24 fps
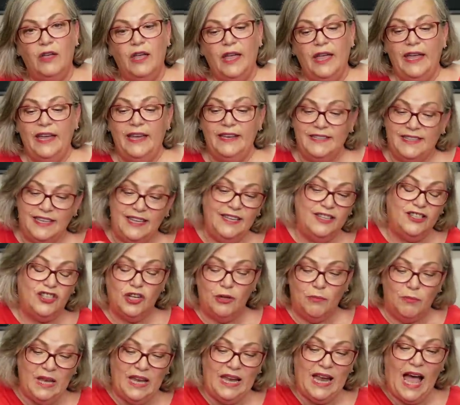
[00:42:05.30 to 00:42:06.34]
in teaching
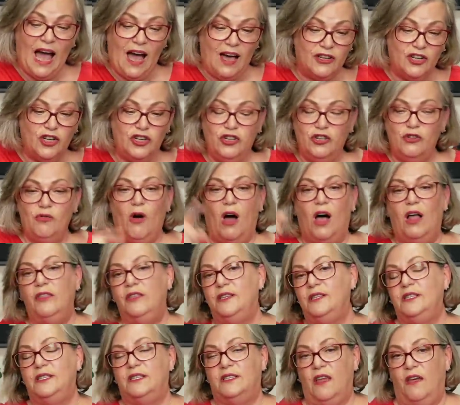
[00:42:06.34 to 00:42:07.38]
me how to do all
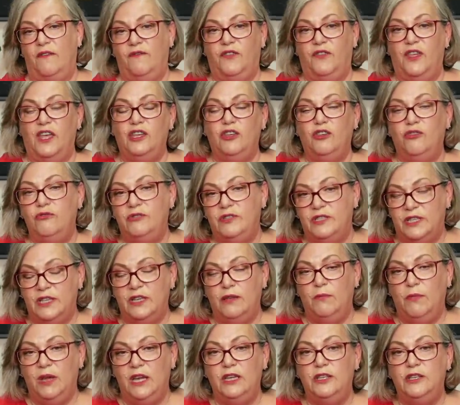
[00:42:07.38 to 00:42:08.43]
this stuff that you see
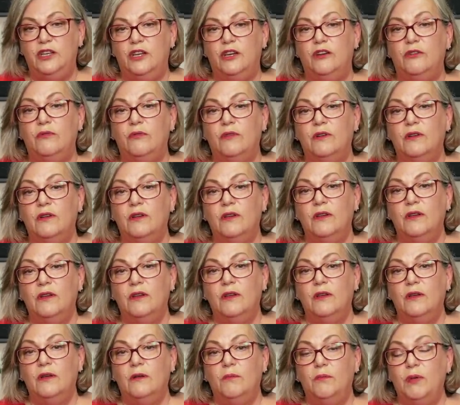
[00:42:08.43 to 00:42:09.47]
me do
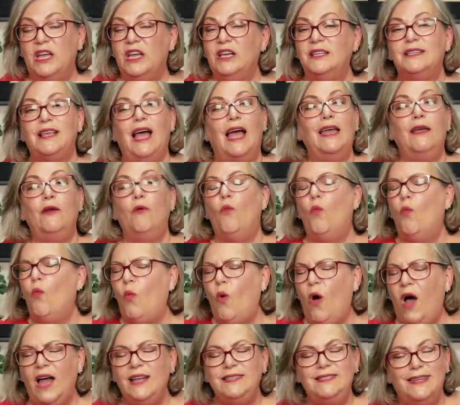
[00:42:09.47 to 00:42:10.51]
because I
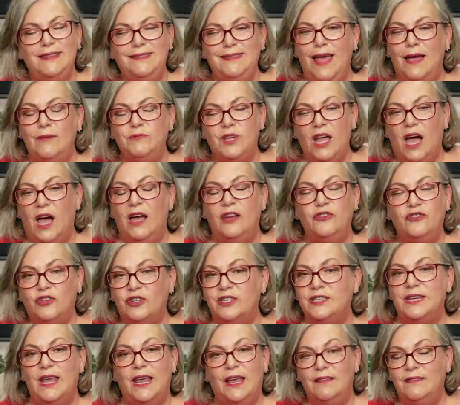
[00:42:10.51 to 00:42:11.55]
wanted them to
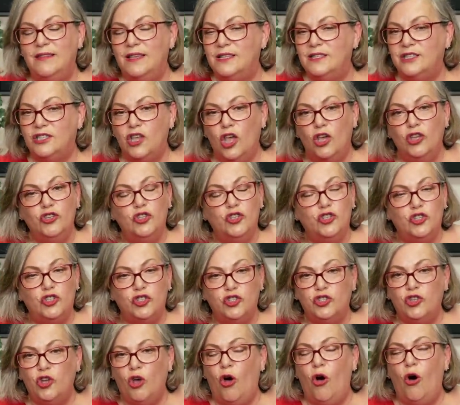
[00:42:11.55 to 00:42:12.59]
understand this
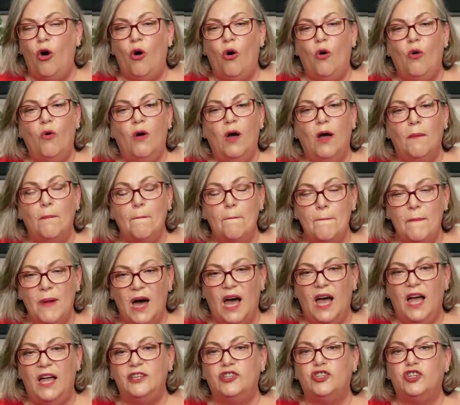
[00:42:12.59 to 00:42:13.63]
so
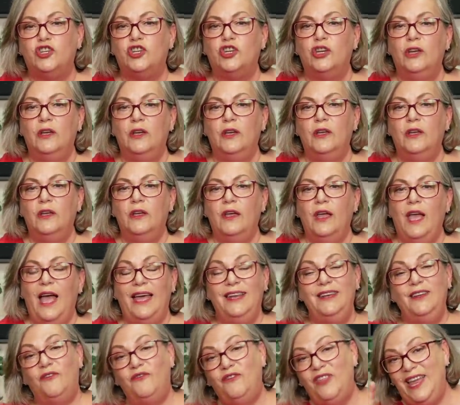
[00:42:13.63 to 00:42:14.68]
much. And
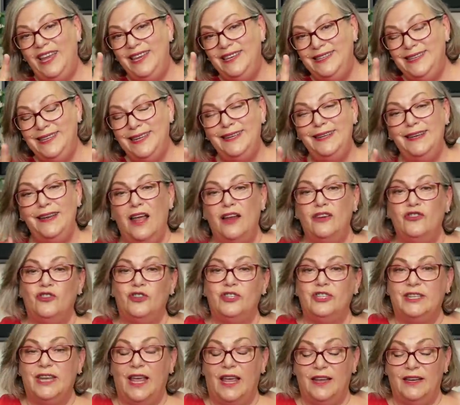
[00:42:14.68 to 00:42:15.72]
if they didn't
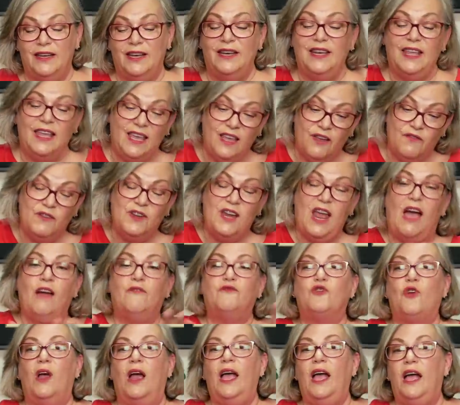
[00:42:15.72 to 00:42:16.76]
understand it, even
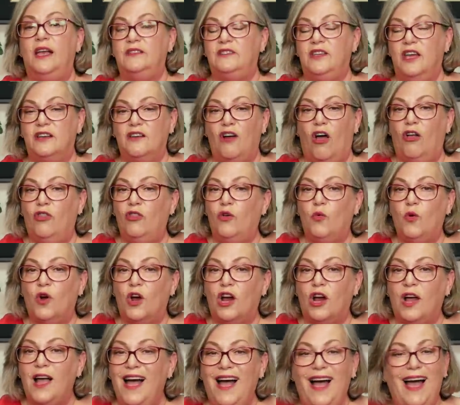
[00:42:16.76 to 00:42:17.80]
after I had done all the
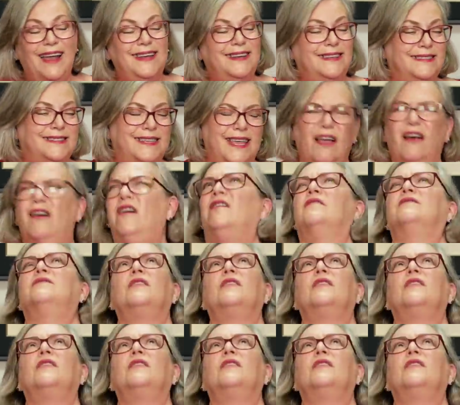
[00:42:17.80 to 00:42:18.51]
work, I didn't say, oh,